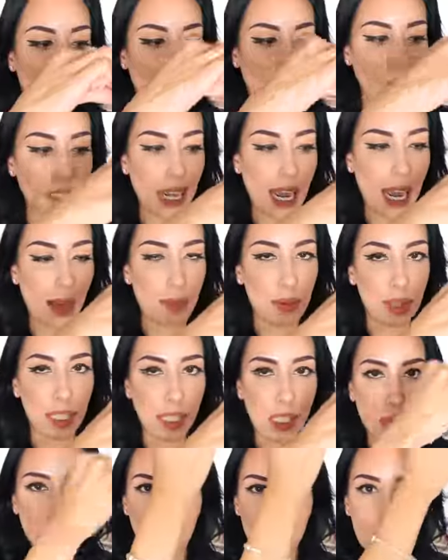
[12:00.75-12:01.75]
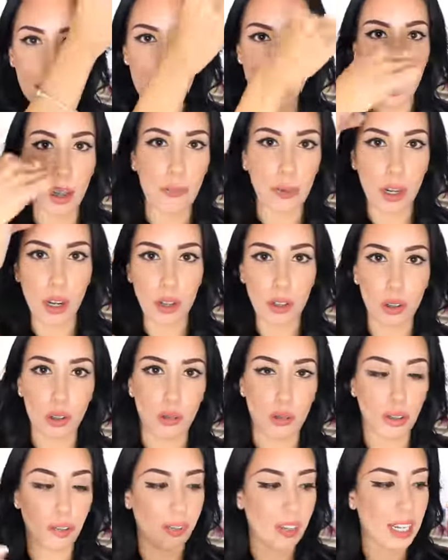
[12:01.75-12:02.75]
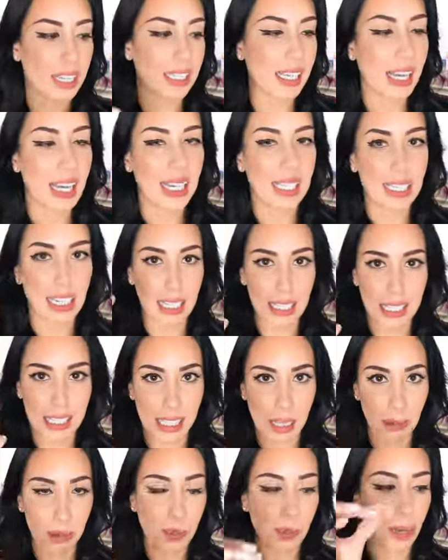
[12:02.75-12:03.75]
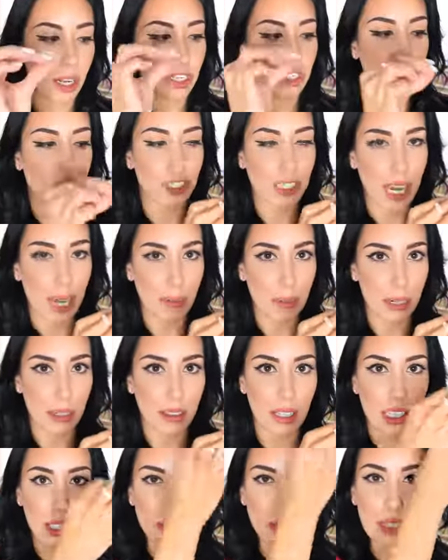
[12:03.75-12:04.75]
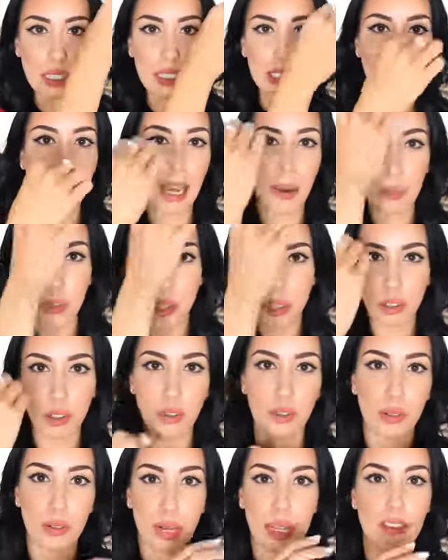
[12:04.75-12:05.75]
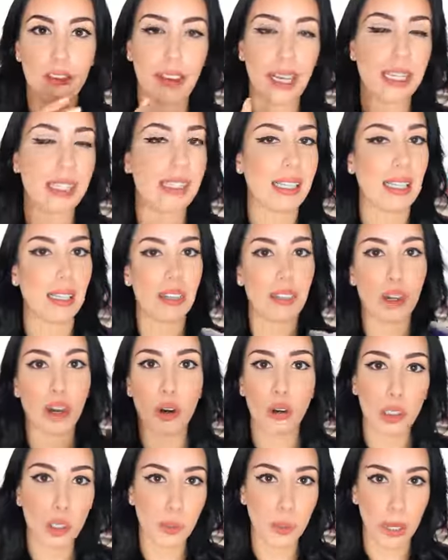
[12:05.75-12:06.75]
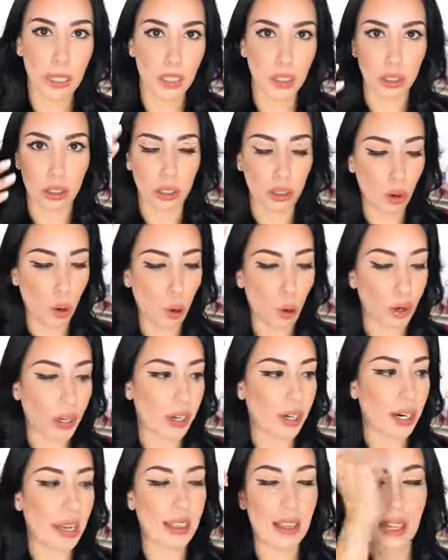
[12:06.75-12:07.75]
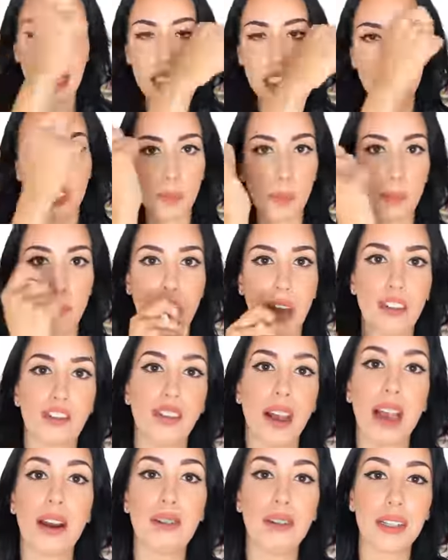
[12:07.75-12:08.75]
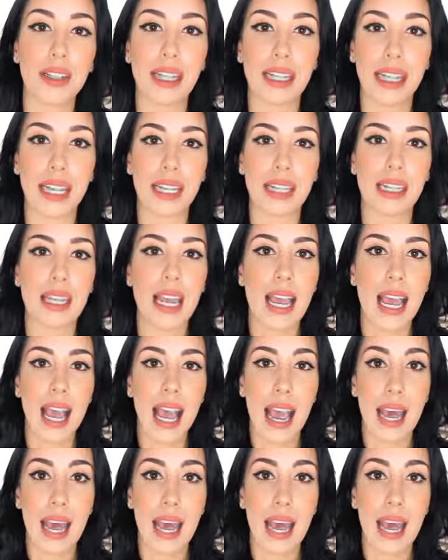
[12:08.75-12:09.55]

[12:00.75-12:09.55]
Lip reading: go dab in this one, dab it all over the face, take the same sponge, dab it in this one, dab it all over my face in no special order, and then I just buff everything in,